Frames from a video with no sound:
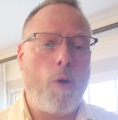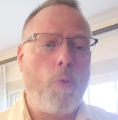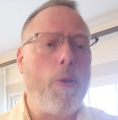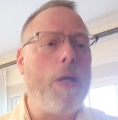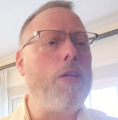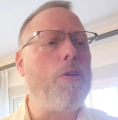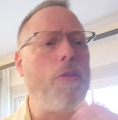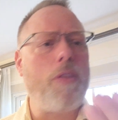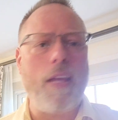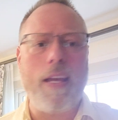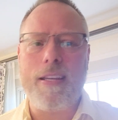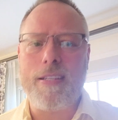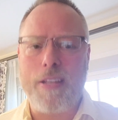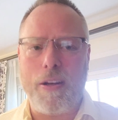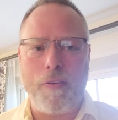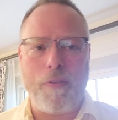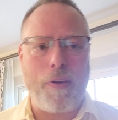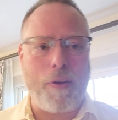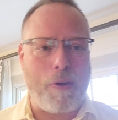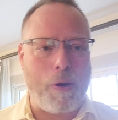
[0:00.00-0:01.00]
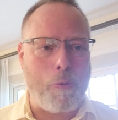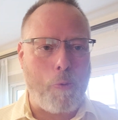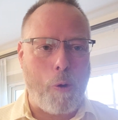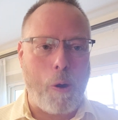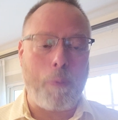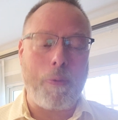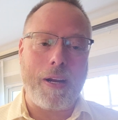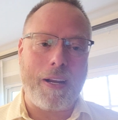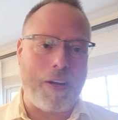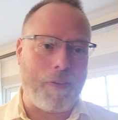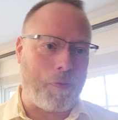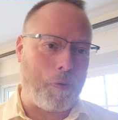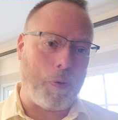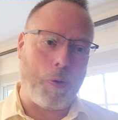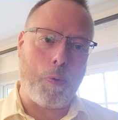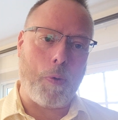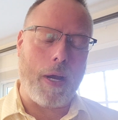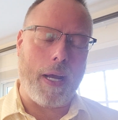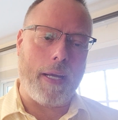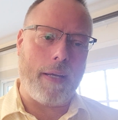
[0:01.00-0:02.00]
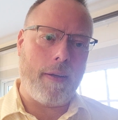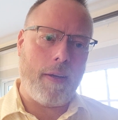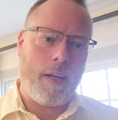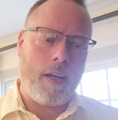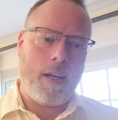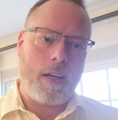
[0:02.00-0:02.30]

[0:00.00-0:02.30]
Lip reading: We do things in a very warm and comfortable way.